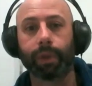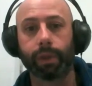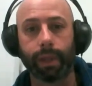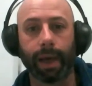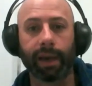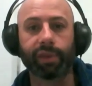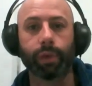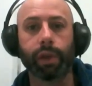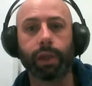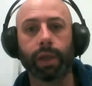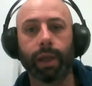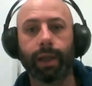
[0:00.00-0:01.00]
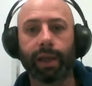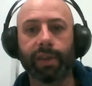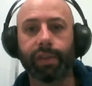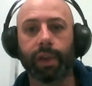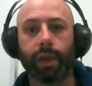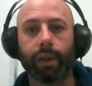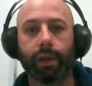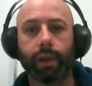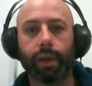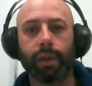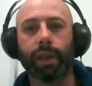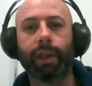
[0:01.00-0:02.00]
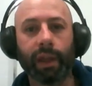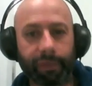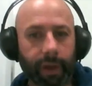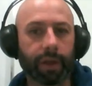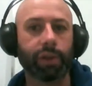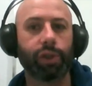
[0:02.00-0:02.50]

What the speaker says: last week, and they said that they found